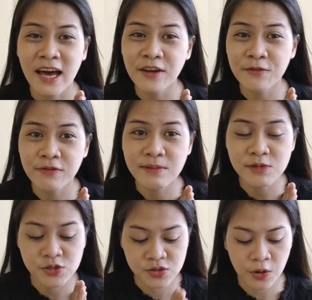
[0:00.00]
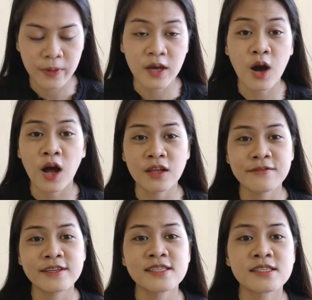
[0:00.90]
Aside from showing all
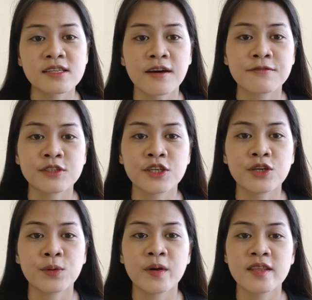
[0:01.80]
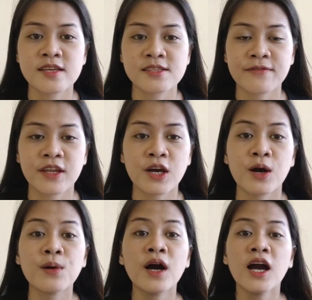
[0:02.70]
of this stuff to you in this
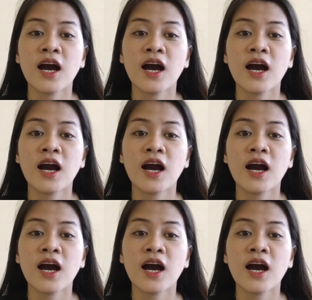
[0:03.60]
video,